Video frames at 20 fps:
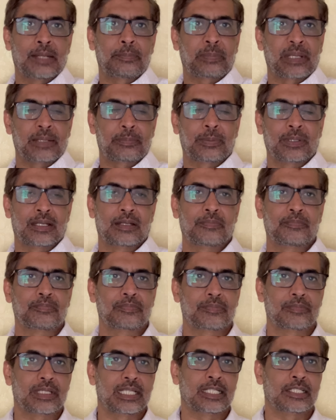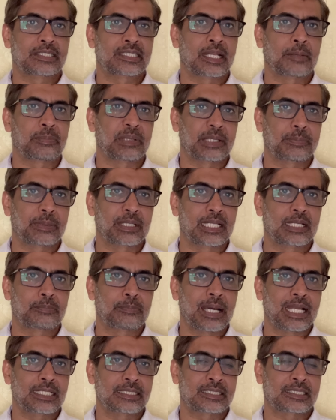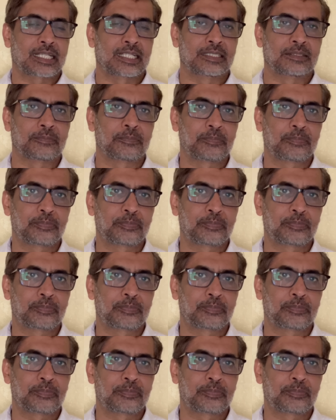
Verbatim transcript: people, innocent people in Palestine.